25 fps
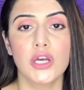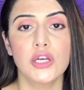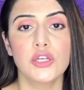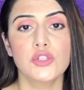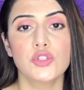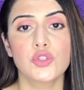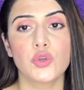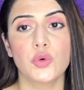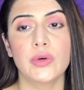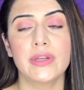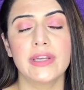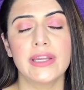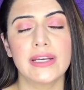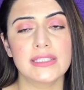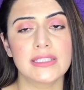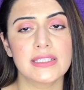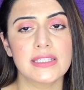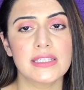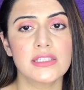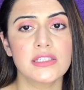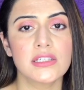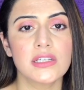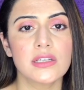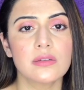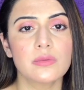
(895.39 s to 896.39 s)
So, in
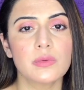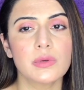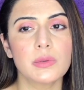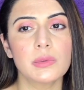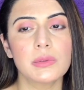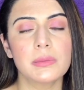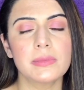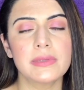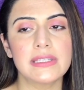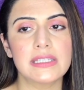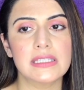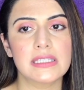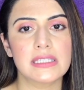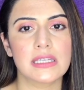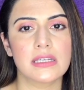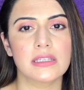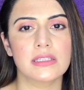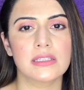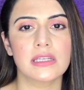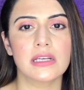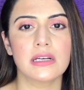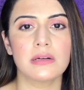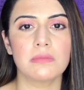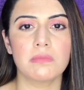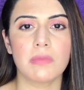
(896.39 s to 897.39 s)
accessory, we will be
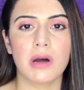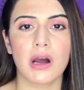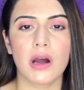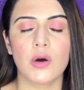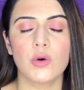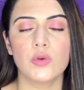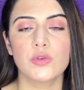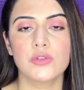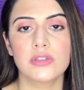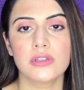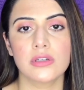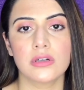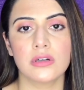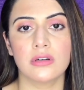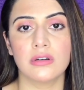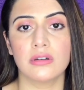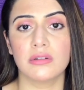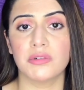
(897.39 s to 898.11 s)
discussing about